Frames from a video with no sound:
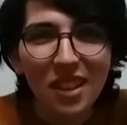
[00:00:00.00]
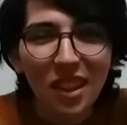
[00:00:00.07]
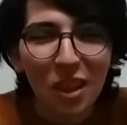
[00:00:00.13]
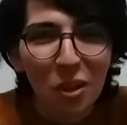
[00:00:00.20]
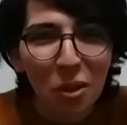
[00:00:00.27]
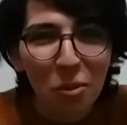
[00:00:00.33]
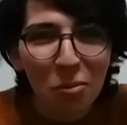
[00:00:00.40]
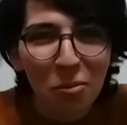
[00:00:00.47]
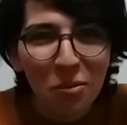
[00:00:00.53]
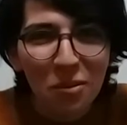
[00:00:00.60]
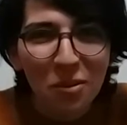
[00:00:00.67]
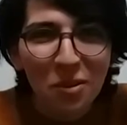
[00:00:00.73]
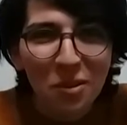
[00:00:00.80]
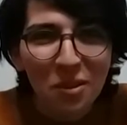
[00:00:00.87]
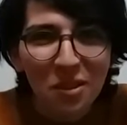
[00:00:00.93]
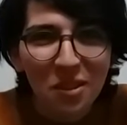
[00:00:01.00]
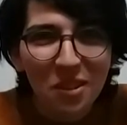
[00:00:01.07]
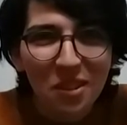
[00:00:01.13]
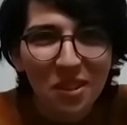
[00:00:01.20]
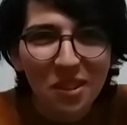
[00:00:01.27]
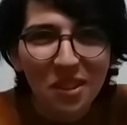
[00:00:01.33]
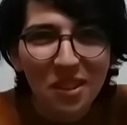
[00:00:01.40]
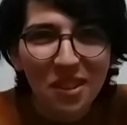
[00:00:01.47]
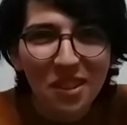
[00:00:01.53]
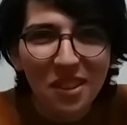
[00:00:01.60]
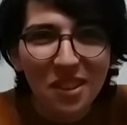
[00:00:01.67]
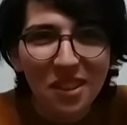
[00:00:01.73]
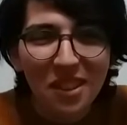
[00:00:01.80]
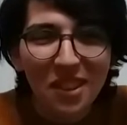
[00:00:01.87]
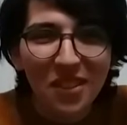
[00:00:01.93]
I hope
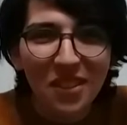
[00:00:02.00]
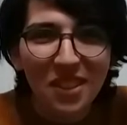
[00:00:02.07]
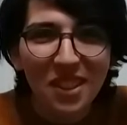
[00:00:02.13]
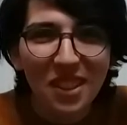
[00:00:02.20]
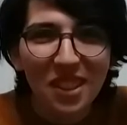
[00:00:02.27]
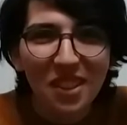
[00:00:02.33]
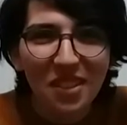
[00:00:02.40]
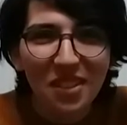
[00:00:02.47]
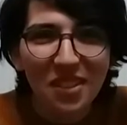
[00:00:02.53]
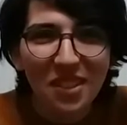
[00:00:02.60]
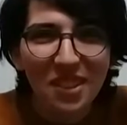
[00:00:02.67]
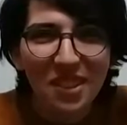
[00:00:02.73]
that was enough.